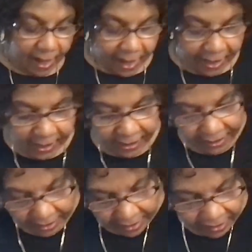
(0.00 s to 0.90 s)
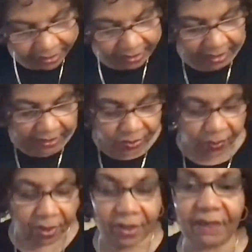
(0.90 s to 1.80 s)
And these
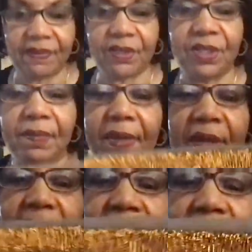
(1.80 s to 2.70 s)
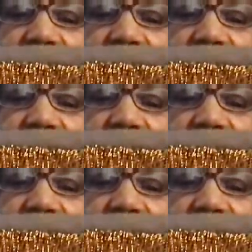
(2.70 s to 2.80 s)
were gifted to me